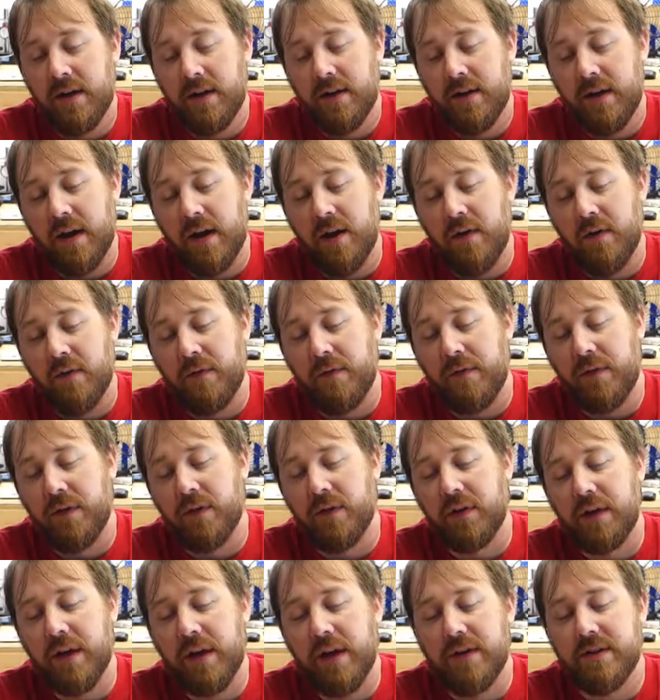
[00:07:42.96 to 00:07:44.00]
Now,
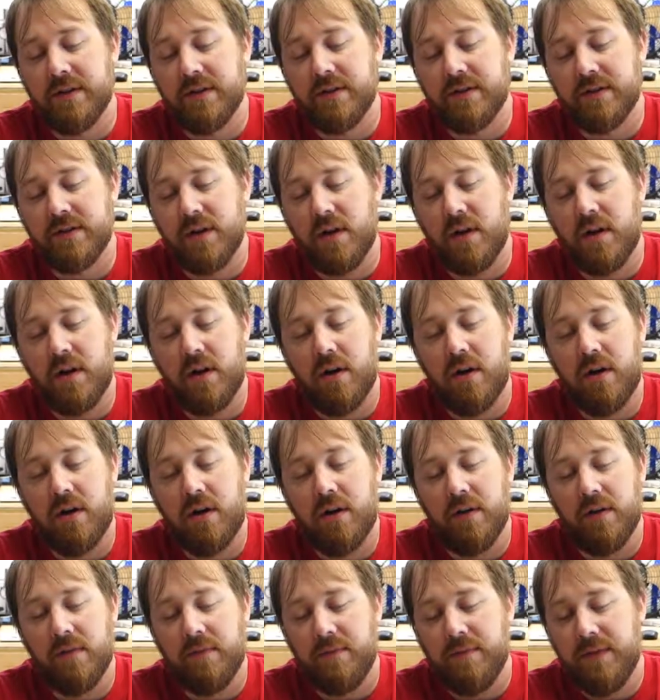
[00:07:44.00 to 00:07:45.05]
feeler gauges
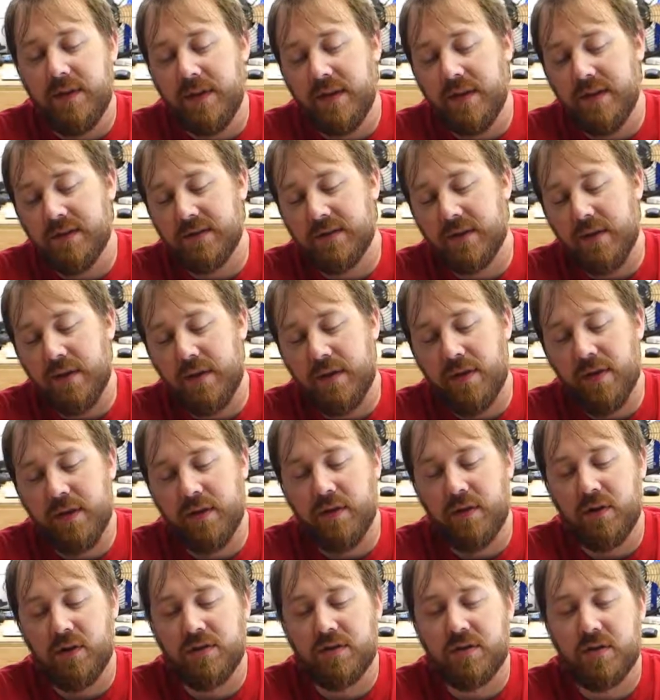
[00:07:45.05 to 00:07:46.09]
are these thin
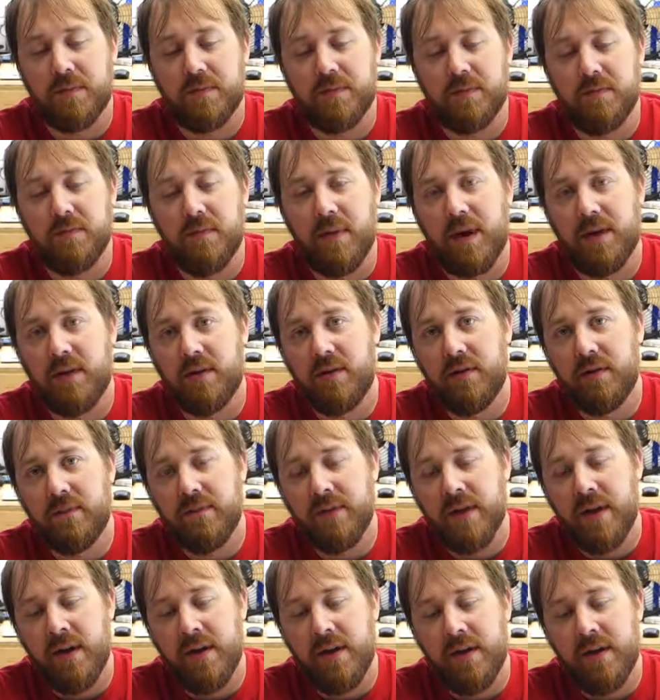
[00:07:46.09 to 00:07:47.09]
little strips of metal.